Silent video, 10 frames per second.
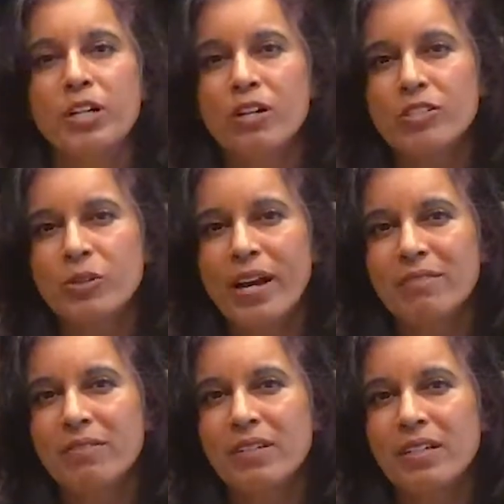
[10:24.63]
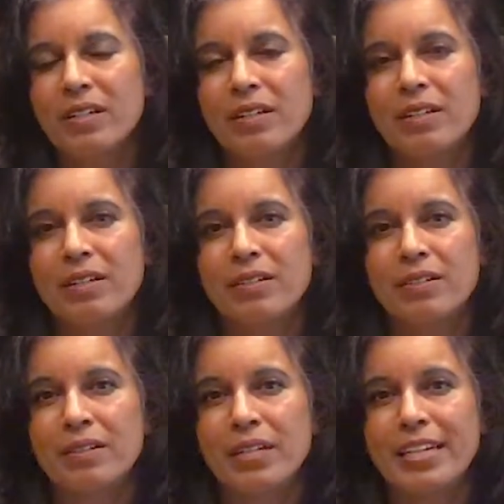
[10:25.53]
And we also have
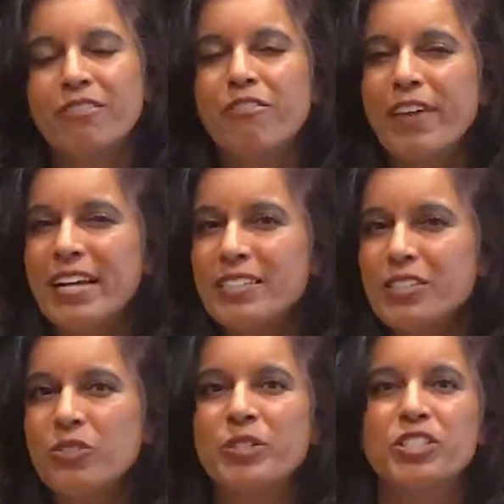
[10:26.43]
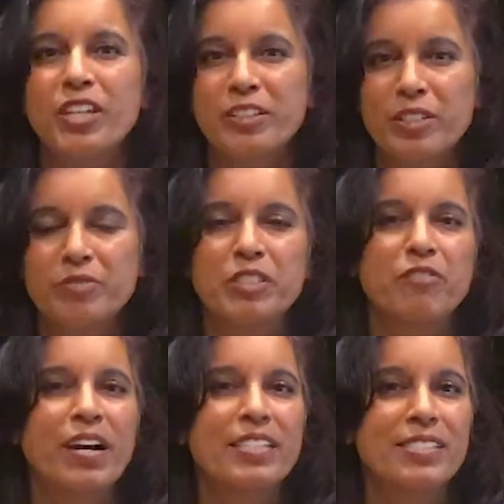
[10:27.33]
advanced
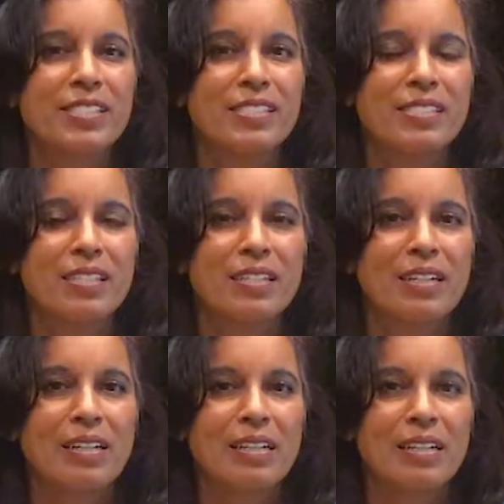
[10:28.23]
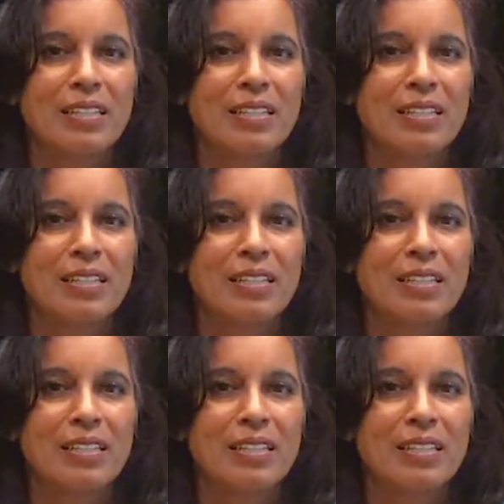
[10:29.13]
regenerative devices